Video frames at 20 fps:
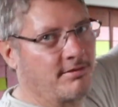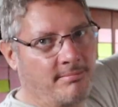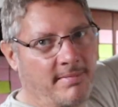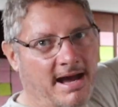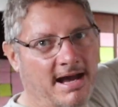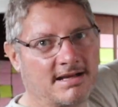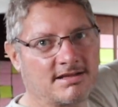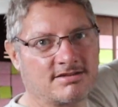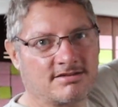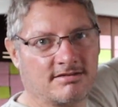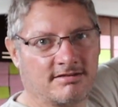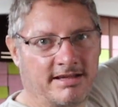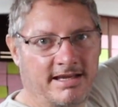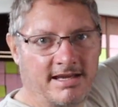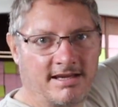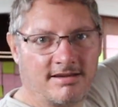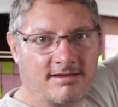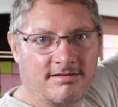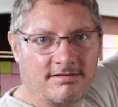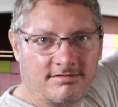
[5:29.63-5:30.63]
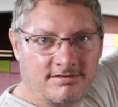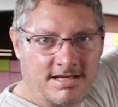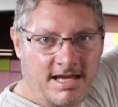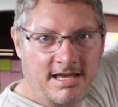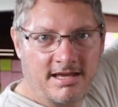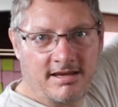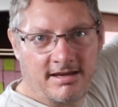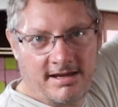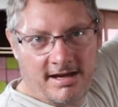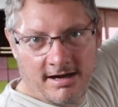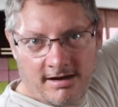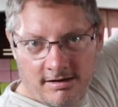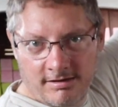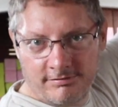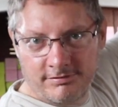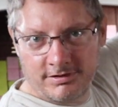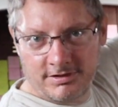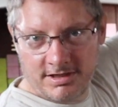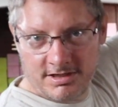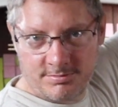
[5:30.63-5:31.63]
the mast leak taken care
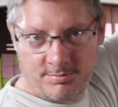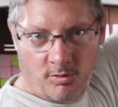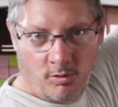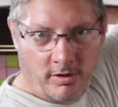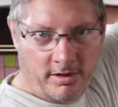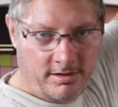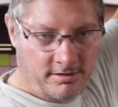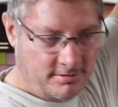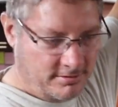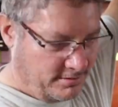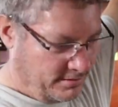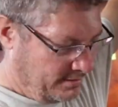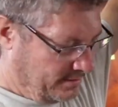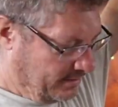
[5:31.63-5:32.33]
of at this point.